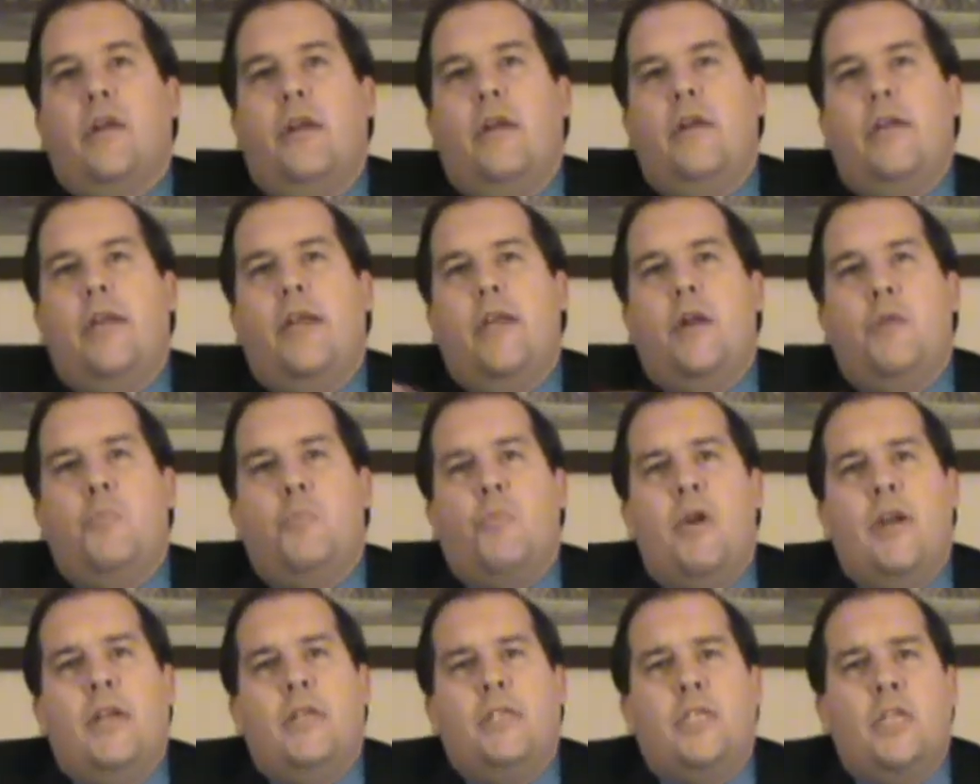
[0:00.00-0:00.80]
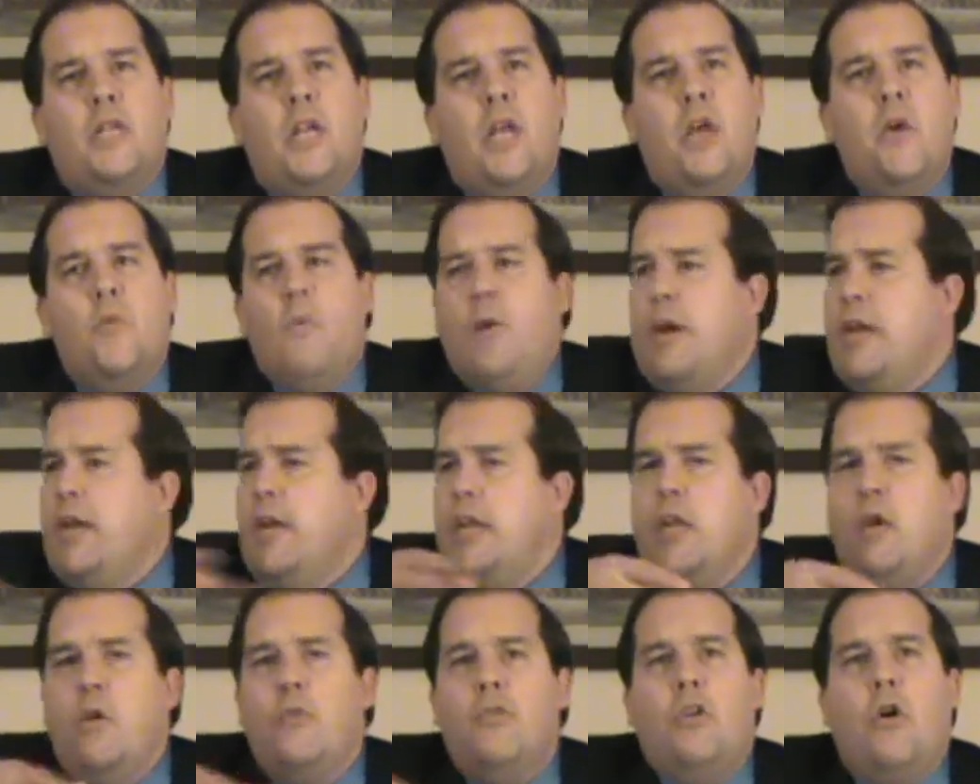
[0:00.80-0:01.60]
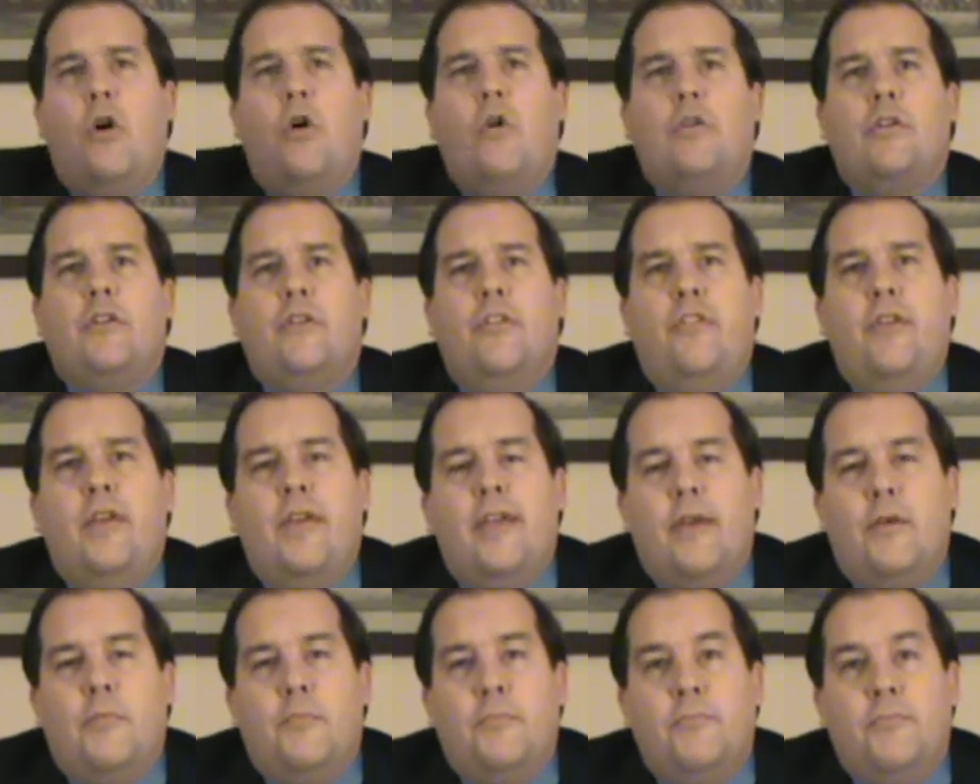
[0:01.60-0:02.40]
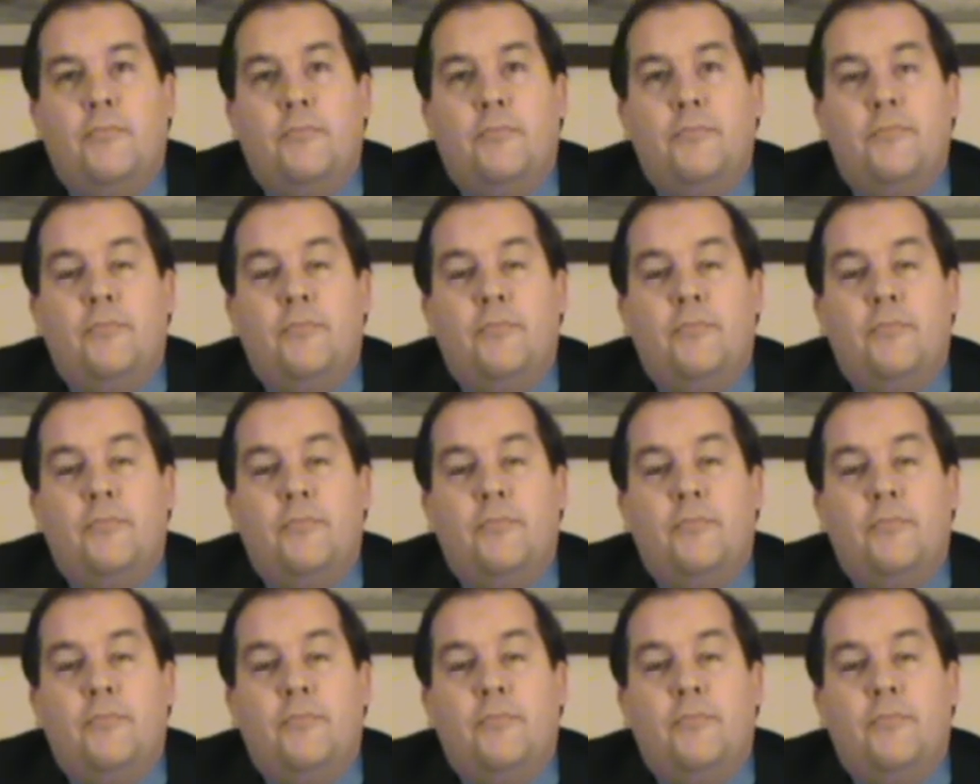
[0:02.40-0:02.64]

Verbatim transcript: there in the inner prison? Why didn't he go talk to them?